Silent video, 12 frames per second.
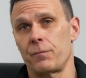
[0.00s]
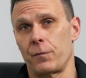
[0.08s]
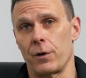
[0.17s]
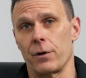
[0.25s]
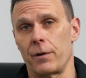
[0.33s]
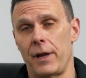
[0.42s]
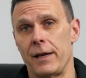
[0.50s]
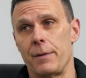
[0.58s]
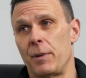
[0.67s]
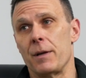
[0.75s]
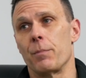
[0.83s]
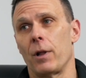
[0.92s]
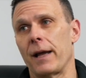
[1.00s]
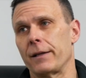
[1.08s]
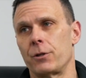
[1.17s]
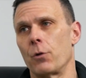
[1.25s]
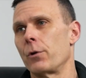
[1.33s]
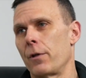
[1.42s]
for any people. I
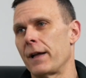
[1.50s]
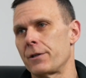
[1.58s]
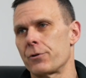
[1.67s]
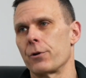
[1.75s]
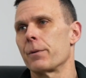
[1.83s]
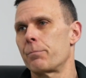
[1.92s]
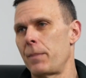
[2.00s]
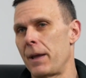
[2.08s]
don't know that's true.